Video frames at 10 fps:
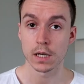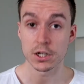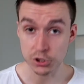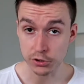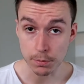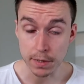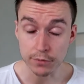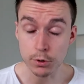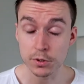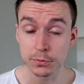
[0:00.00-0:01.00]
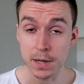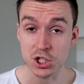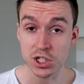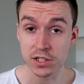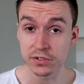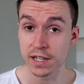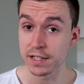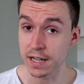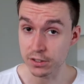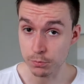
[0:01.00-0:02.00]
I just got back from the specialist
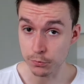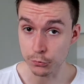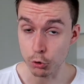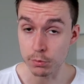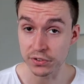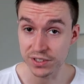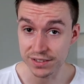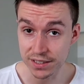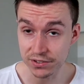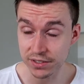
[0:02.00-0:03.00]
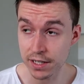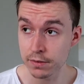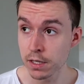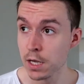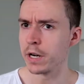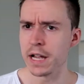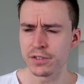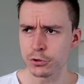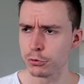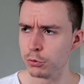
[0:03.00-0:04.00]
and they had to perform a CT scan. When I
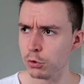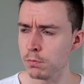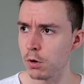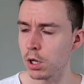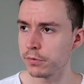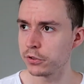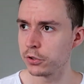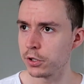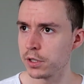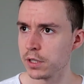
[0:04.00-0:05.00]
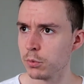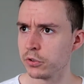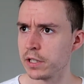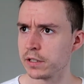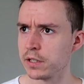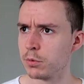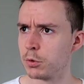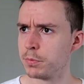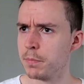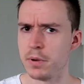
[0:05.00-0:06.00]
entered the room, all of a sudden it was like they
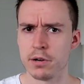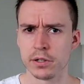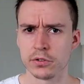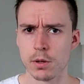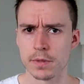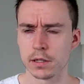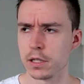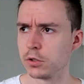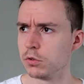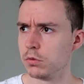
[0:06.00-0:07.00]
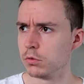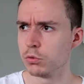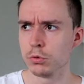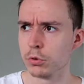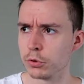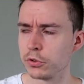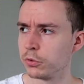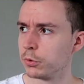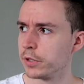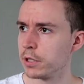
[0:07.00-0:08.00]
were preparing something, like 2
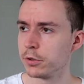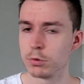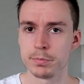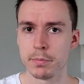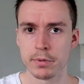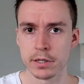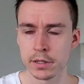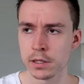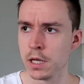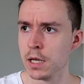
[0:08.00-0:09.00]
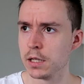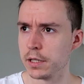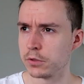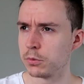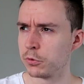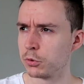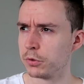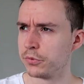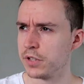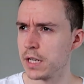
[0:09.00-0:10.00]
nurses were there, they were preparing like some
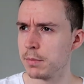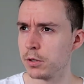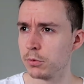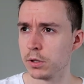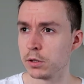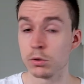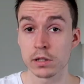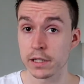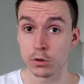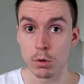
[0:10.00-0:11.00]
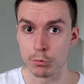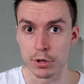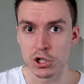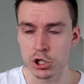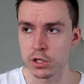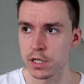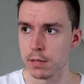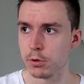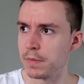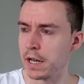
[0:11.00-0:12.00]
sort of table. It looked like an operation table.